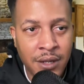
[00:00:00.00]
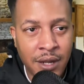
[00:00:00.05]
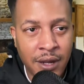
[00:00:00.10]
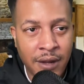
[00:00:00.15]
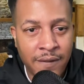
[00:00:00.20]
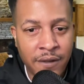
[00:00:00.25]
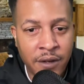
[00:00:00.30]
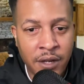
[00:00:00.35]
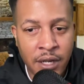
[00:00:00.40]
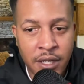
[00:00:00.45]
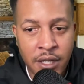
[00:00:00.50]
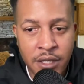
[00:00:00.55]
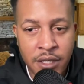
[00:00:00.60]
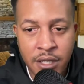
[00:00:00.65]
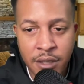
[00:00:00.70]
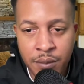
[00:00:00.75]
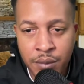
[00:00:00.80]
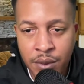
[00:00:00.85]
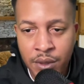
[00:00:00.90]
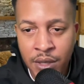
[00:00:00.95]
I feel like it's
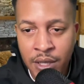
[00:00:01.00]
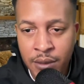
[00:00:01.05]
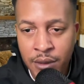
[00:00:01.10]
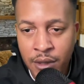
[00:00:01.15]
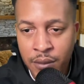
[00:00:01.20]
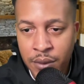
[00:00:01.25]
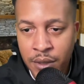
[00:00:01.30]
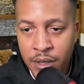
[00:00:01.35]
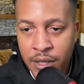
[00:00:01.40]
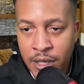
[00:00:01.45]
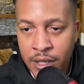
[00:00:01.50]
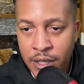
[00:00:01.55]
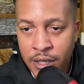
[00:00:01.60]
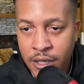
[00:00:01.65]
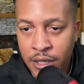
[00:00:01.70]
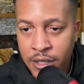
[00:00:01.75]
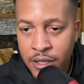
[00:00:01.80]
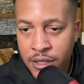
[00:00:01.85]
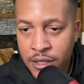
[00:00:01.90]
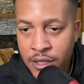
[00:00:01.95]
a play that can
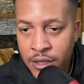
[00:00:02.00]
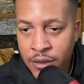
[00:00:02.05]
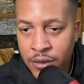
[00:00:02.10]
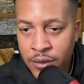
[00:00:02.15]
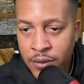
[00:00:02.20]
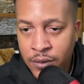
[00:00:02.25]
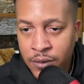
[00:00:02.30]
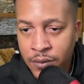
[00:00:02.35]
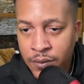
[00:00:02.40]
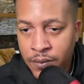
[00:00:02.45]
hit still.